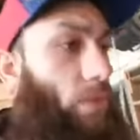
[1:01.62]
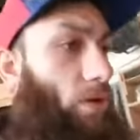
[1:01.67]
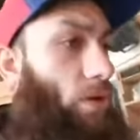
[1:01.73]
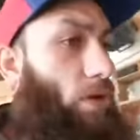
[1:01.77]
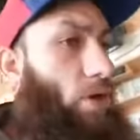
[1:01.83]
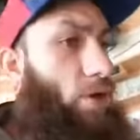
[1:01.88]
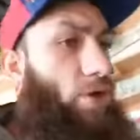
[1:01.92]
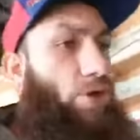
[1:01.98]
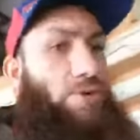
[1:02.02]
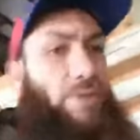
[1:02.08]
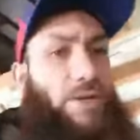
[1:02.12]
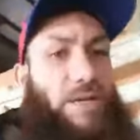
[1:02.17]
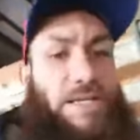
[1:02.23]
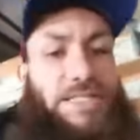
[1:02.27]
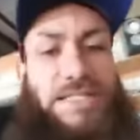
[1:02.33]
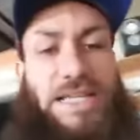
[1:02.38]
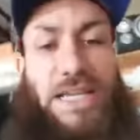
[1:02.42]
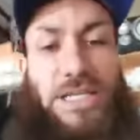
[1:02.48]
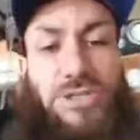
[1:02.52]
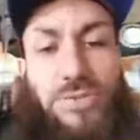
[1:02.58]
Are you an
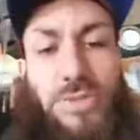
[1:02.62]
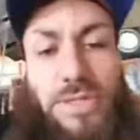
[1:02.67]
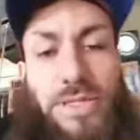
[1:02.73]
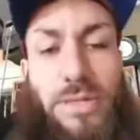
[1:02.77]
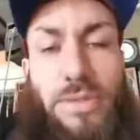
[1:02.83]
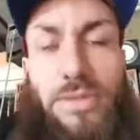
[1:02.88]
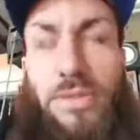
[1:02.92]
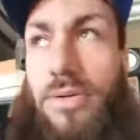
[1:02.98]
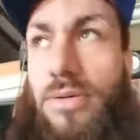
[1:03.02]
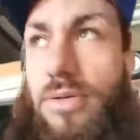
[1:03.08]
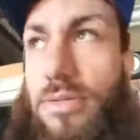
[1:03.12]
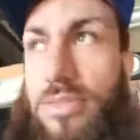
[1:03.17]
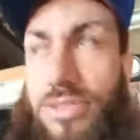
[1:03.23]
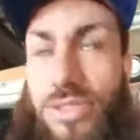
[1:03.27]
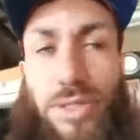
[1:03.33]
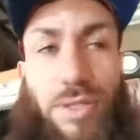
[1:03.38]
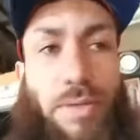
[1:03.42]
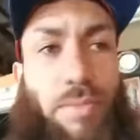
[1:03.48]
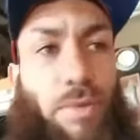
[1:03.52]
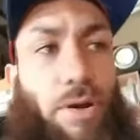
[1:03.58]
accessory to,
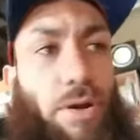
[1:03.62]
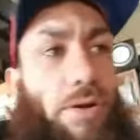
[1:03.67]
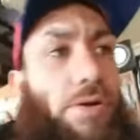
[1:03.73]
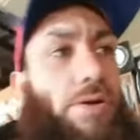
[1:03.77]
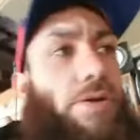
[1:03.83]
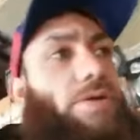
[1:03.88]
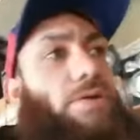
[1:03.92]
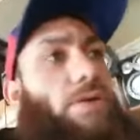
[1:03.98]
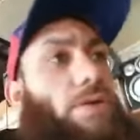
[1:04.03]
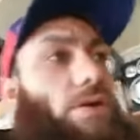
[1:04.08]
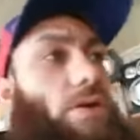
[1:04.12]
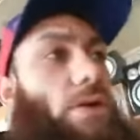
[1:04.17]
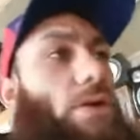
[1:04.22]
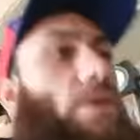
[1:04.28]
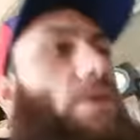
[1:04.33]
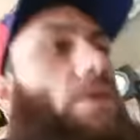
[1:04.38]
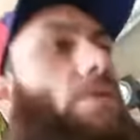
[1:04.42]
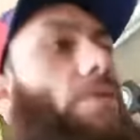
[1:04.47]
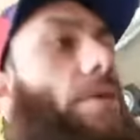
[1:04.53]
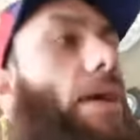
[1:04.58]
to the murder?
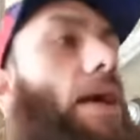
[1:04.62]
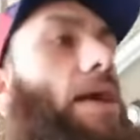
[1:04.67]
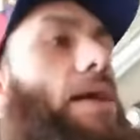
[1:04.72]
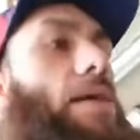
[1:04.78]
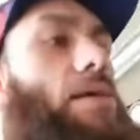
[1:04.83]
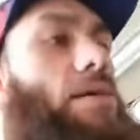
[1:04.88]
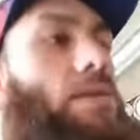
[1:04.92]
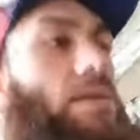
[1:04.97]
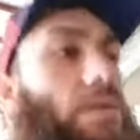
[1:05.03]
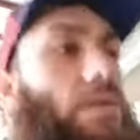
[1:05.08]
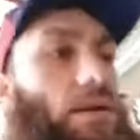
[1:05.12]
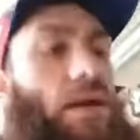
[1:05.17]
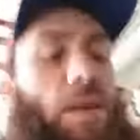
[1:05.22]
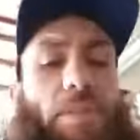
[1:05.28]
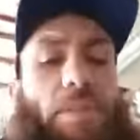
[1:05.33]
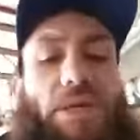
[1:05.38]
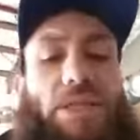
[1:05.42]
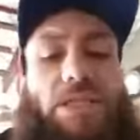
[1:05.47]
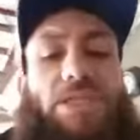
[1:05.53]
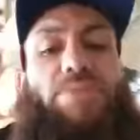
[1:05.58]
Okay? And I'm
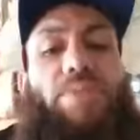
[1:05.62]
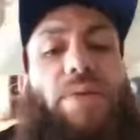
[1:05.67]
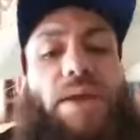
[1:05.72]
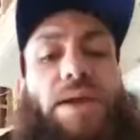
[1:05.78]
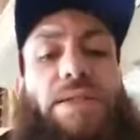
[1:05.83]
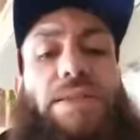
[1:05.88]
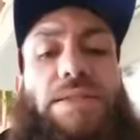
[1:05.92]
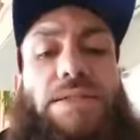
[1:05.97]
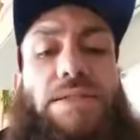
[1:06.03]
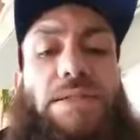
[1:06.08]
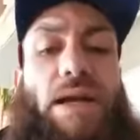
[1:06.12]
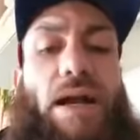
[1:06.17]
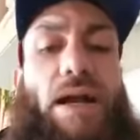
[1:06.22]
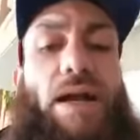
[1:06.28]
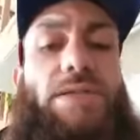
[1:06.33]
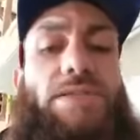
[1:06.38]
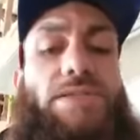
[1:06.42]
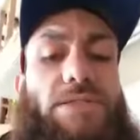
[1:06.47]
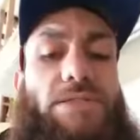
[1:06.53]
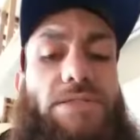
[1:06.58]
going to explain this,
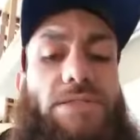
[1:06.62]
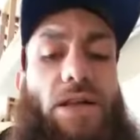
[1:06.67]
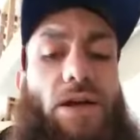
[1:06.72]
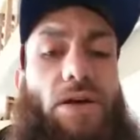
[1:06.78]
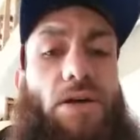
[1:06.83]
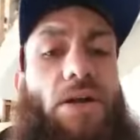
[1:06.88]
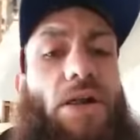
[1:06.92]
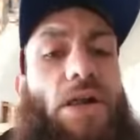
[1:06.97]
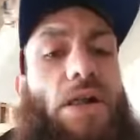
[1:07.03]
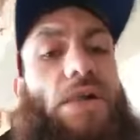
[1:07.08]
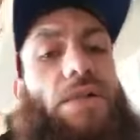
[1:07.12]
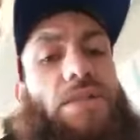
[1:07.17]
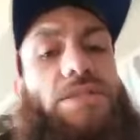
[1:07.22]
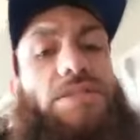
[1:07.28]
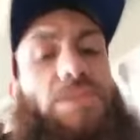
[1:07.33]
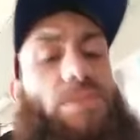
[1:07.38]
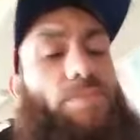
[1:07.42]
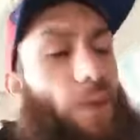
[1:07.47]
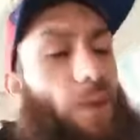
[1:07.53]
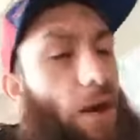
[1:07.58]
guys. This is how,
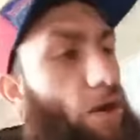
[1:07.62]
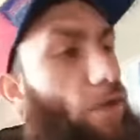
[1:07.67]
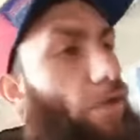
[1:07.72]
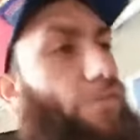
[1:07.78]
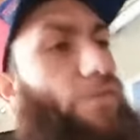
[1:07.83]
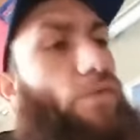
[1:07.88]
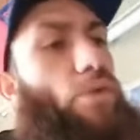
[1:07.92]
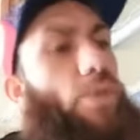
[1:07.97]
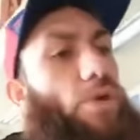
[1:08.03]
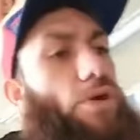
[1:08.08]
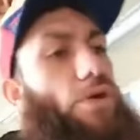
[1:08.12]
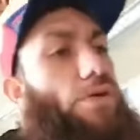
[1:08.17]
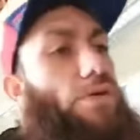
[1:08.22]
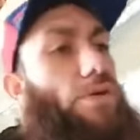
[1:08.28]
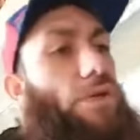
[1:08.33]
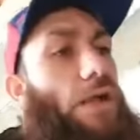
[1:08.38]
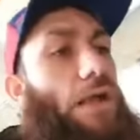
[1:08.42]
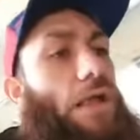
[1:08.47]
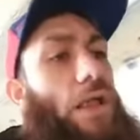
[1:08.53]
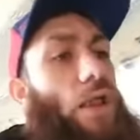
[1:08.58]
this is a powerful
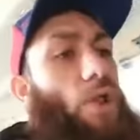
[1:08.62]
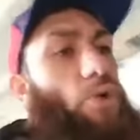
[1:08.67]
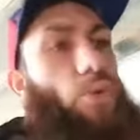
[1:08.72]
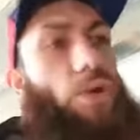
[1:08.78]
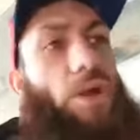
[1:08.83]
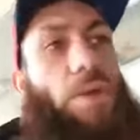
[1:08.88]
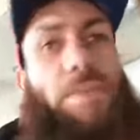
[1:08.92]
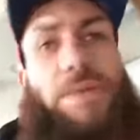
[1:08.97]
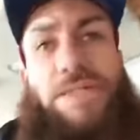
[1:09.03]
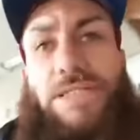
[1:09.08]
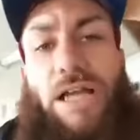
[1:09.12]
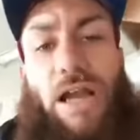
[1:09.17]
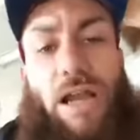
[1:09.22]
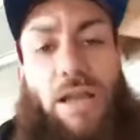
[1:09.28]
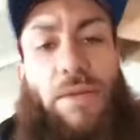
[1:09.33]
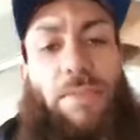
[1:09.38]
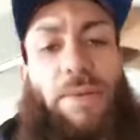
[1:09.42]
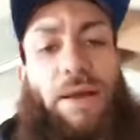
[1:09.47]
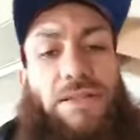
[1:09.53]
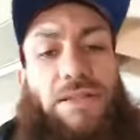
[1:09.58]
word. What I'm going to
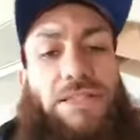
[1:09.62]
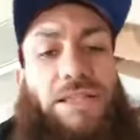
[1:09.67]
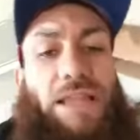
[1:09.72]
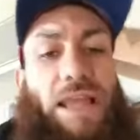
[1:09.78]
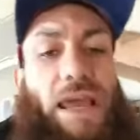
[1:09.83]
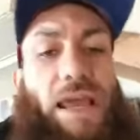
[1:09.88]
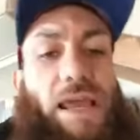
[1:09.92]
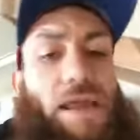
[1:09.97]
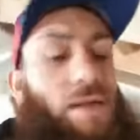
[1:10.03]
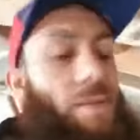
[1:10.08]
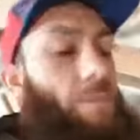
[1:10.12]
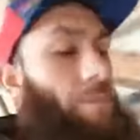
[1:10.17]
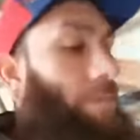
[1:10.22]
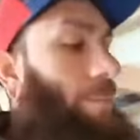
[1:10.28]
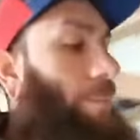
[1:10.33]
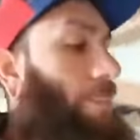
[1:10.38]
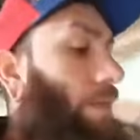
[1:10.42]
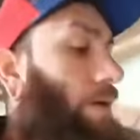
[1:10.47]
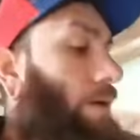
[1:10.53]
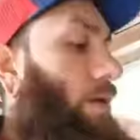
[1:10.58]
talk about today
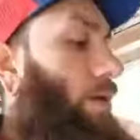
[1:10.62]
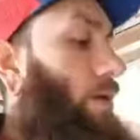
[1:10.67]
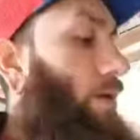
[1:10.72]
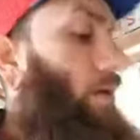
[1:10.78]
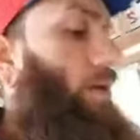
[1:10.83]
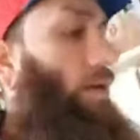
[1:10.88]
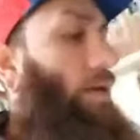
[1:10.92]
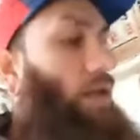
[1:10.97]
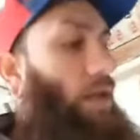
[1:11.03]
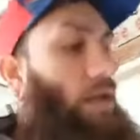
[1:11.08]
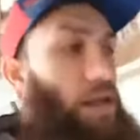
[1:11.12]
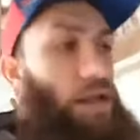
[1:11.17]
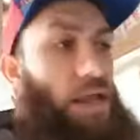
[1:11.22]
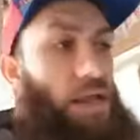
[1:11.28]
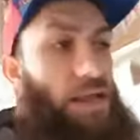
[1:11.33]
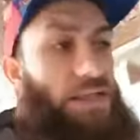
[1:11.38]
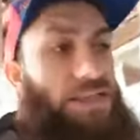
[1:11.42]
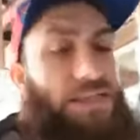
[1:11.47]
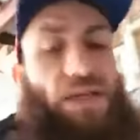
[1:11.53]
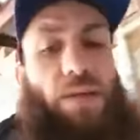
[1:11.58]

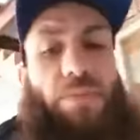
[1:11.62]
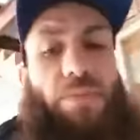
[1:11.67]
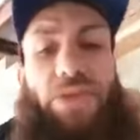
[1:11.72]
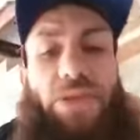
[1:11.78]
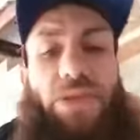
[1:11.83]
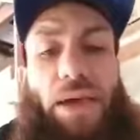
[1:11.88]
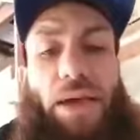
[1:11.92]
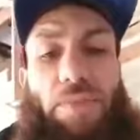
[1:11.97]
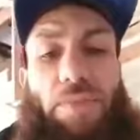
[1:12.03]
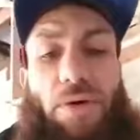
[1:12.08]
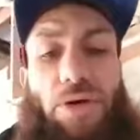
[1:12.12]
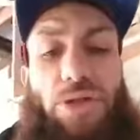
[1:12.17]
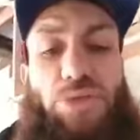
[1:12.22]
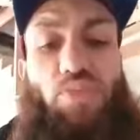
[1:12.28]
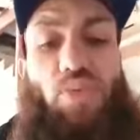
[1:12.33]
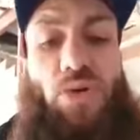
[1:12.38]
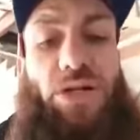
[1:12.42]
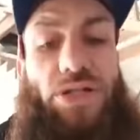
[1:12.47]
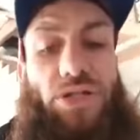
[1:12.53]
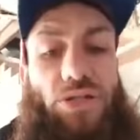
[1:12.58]
is something that most
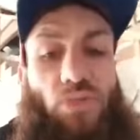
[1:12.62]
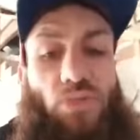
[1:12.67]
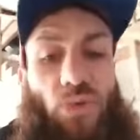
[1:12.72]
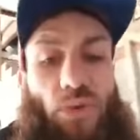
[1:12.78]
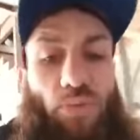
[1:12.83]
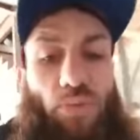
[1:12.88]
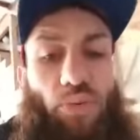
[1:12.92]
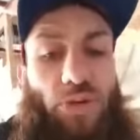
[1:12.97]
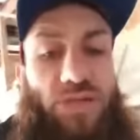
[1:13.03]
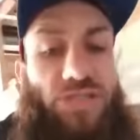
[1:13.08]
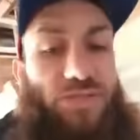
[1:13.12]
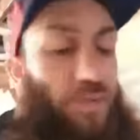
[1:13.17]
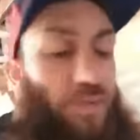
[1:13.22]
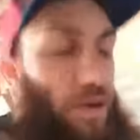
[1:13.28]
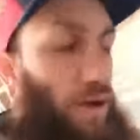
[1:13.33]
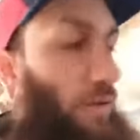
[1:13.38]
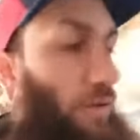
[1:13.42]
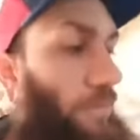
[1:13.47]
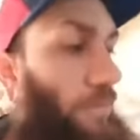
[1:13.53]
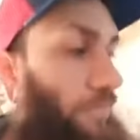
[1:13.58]
preachers won't preach
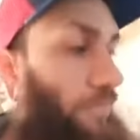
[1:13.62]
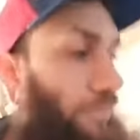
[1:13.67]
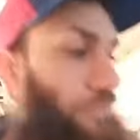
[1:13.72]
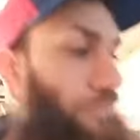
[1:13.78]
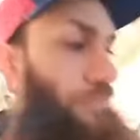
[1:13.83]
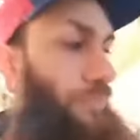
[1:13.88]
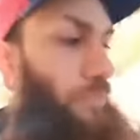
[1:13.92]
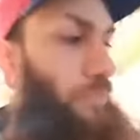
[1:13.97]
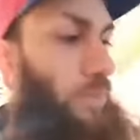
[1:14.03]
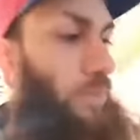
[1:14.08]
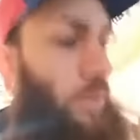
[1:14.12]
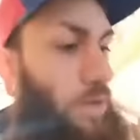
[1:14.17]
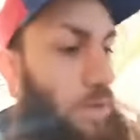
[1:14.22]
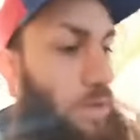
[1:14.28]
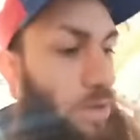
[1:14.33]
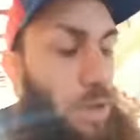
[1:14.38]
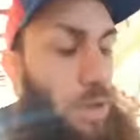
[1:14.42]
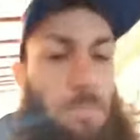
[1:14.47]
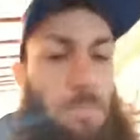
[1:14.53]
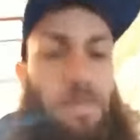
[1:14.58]
about
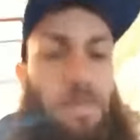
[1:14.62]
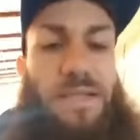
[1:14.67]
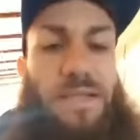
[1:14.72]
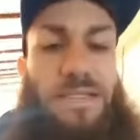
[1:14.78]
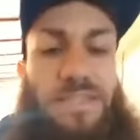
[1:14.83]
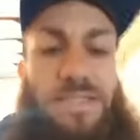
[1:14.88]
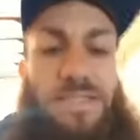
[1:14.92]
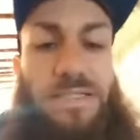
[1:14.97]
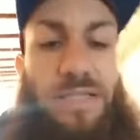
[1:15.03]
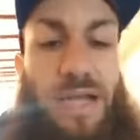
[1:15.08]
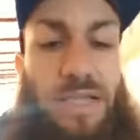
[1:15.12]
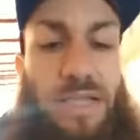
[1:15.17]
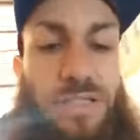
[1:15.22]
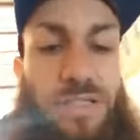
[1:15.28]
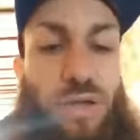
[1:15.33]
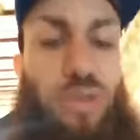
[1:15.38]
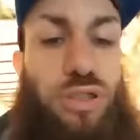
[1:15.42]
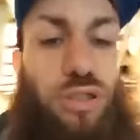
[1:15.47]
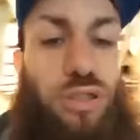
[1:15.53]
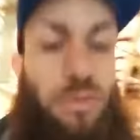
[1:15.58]
because it's not
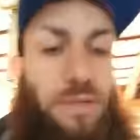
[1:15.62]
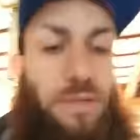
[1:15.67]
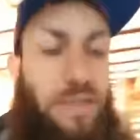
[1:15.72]
socially